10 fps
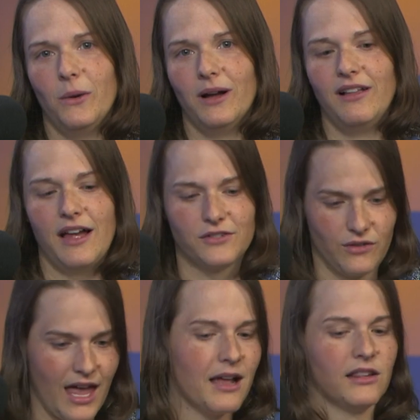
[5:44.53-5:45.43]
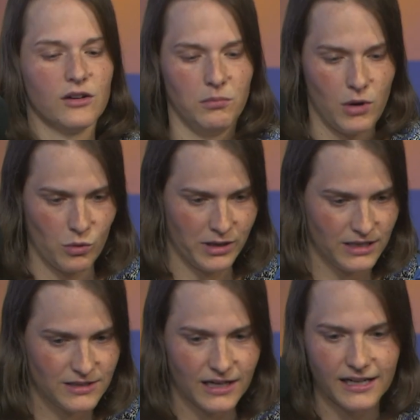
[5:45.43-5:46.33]
well, after that little
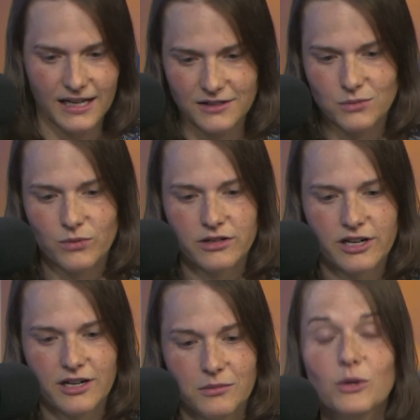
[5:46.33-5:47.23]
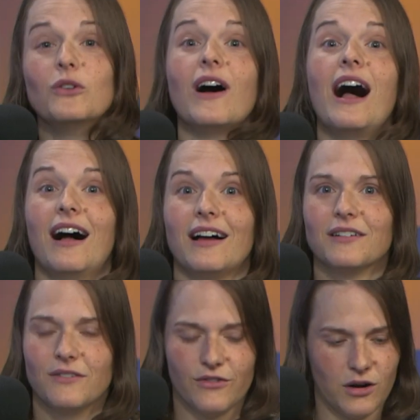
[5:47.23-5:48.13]
moment, I guess we're going to move
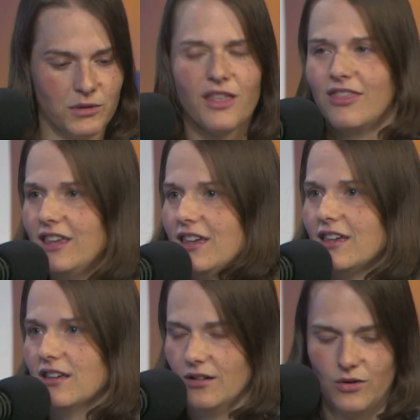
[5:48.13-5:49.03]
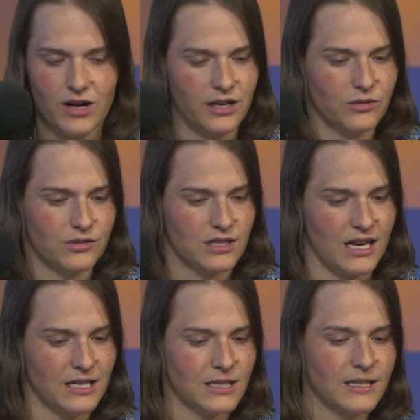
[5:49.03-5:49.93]
on from the Ohio
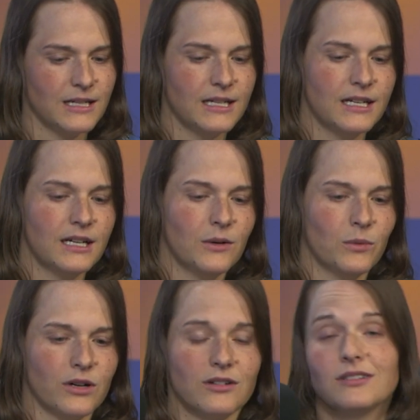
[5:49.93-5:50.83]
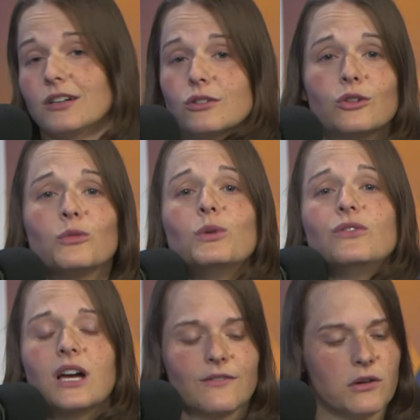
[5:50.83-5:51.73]
State, where Dr. Duke
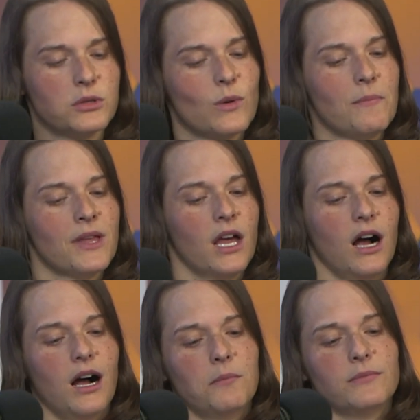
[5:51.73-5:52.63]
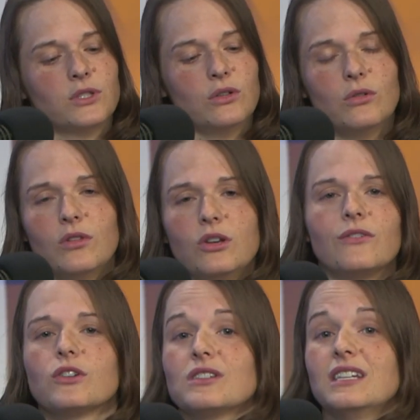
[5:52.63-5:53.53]
moved on from as well, um, to the
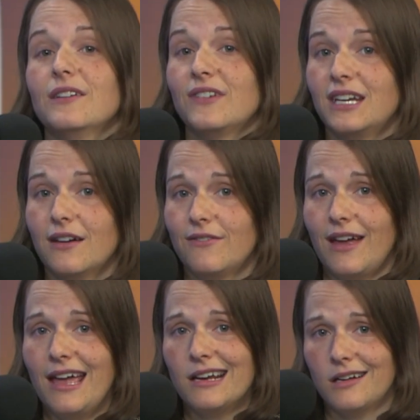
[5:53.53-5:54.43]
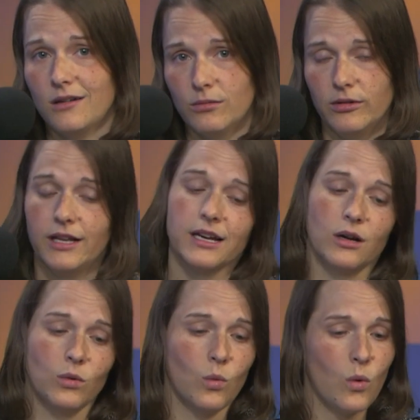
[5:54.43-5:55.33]
University of Nevada. We'll head
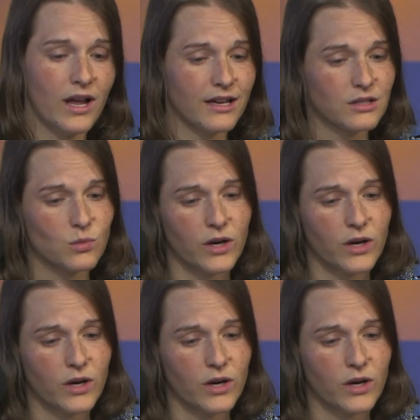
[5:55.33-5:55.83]
out west,